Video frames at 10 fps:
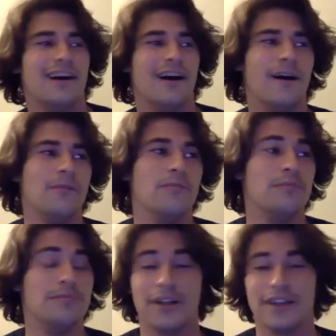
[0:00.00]

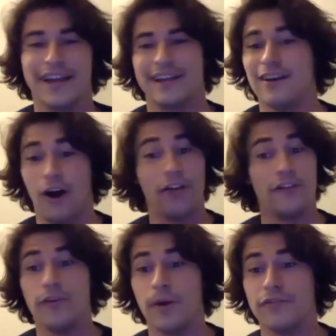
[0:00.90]
But like on the
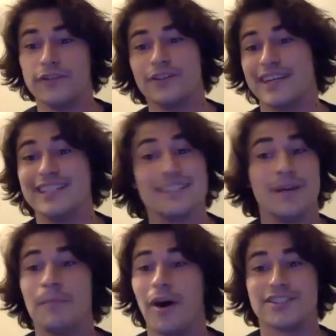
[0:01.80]
football field, like he's going to be
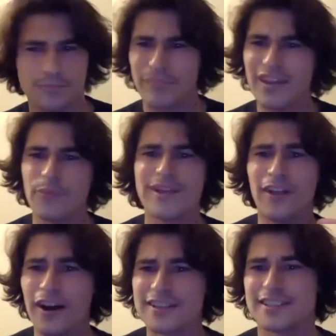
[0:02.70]
a monster. We
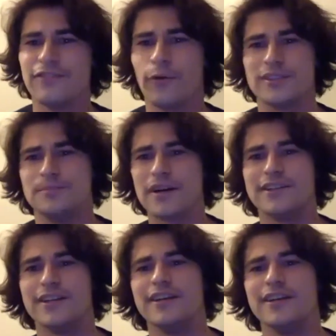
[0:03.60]
lost DeForest
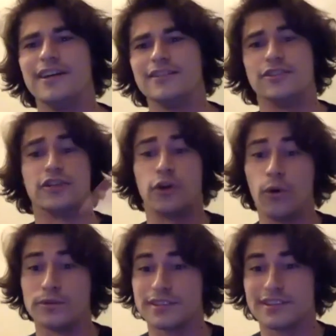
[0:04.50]
Buckner to the
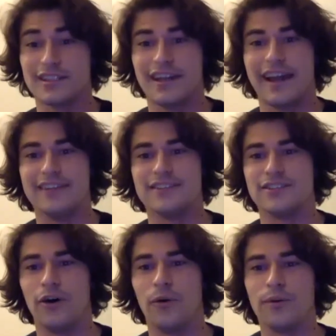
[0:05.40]
Colts. And
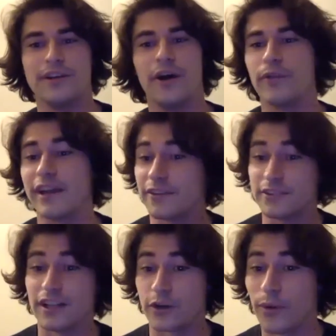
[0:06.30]
so, like there's
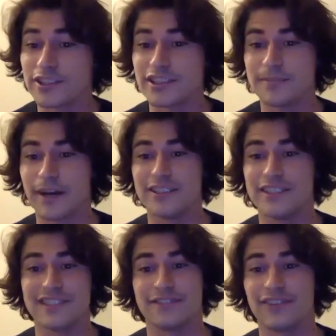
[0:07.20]
a lot of questions about our
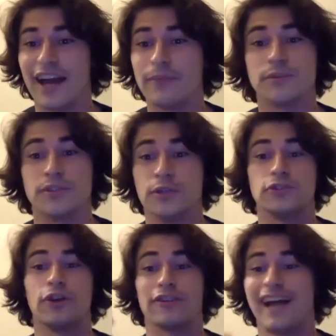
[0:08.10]
defensive line, which was so
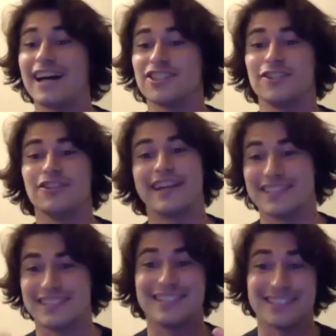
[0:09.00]
strong last year. Like,
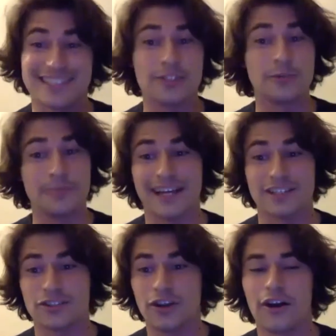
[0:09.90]
is it going to still be
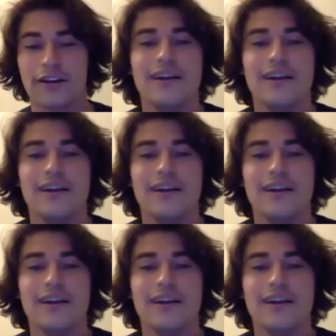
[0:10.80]
as strong?